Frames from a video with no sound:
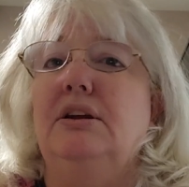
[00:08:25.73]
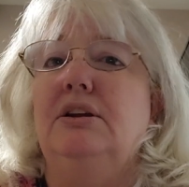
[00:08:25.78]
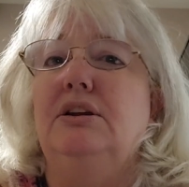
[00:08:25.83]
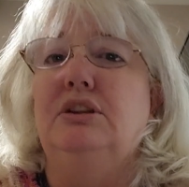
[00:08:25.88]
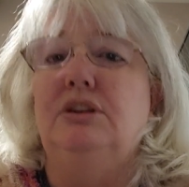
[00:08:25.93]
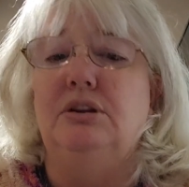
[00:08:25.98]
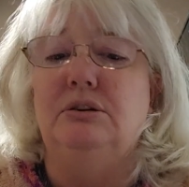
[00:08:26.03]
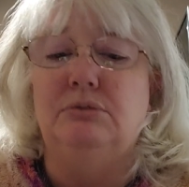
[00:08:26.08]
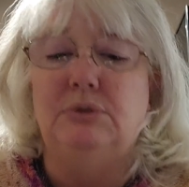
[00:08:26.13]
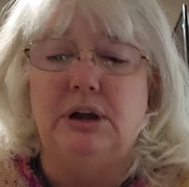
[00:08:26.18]

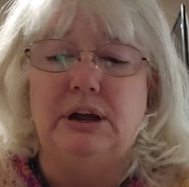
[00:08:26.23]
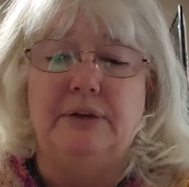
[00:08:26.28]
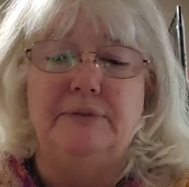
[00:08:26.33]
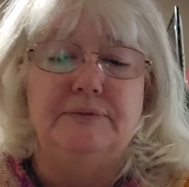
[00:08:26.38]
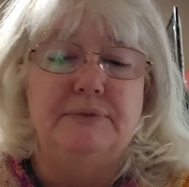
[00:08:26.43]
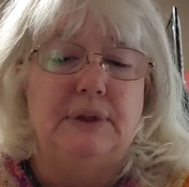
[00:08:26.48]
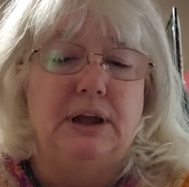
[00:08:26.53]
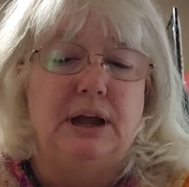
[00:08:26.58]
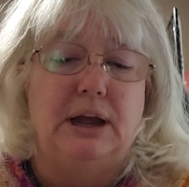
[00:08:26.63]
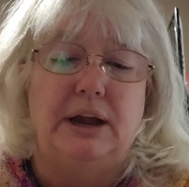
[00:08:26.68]
you know what,
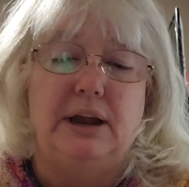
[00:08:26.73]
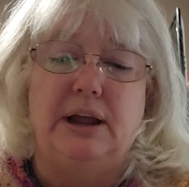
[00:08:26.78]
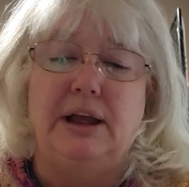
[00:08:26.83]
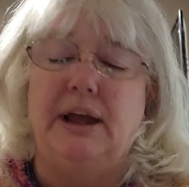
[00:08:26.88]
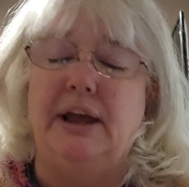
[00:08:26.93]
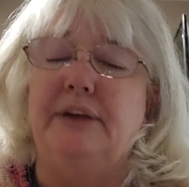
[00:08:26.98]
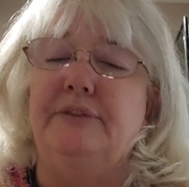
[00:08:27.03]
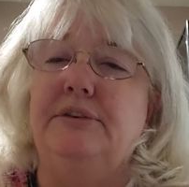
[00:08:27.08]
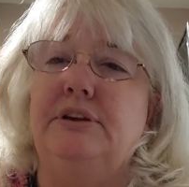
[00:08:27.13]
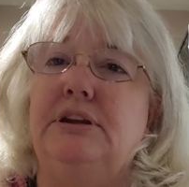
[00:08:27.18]
I
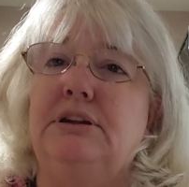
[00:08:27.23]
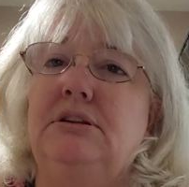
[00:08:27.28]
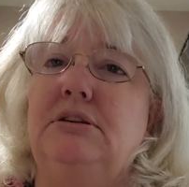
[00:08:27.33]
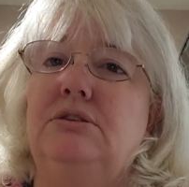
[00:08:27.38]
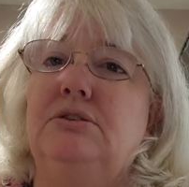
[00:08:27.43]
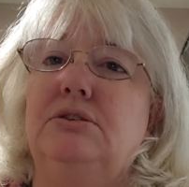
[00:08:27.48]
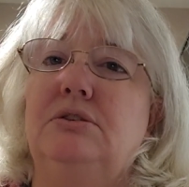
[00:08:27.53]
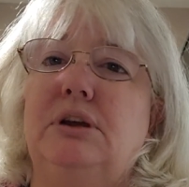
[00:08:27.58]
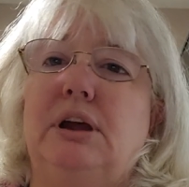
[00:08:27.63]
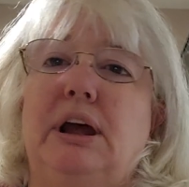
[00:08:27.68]
haven't
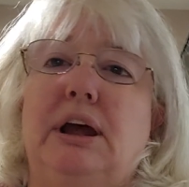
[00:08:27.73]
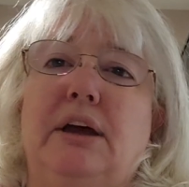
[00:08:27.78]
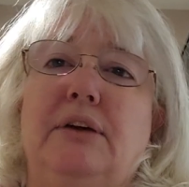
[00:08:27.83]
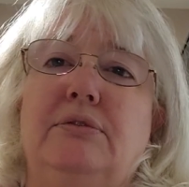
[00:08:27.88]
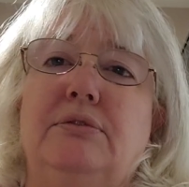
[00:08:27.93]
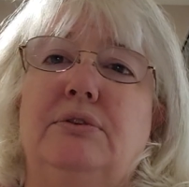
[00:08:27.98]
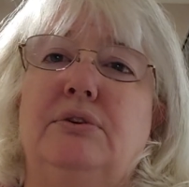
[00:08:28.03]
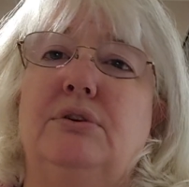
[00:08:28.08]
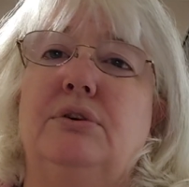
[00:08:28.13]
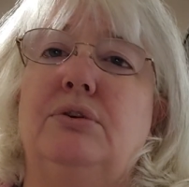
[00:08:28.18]

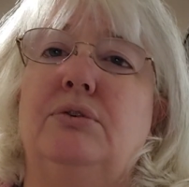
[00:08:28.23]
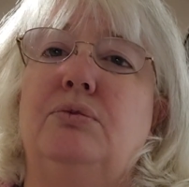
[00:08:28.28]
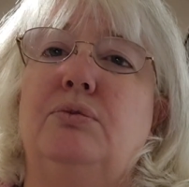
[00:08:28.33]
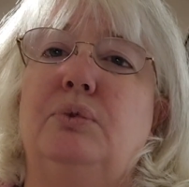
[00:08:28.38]
ever